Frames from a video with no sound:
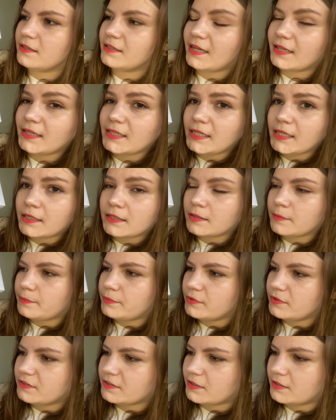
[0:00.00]
that Liana
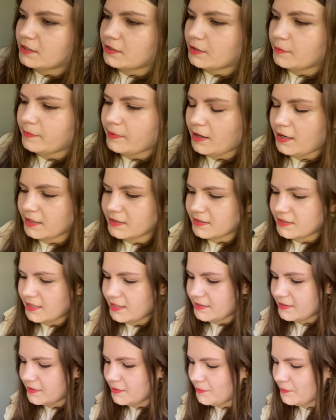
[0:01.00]
puts on her
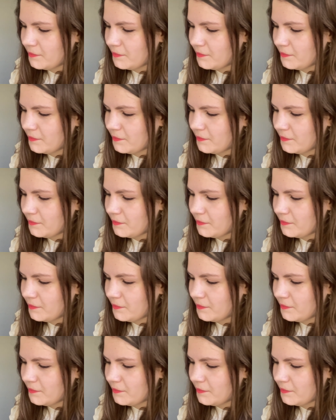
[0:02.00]
boxes.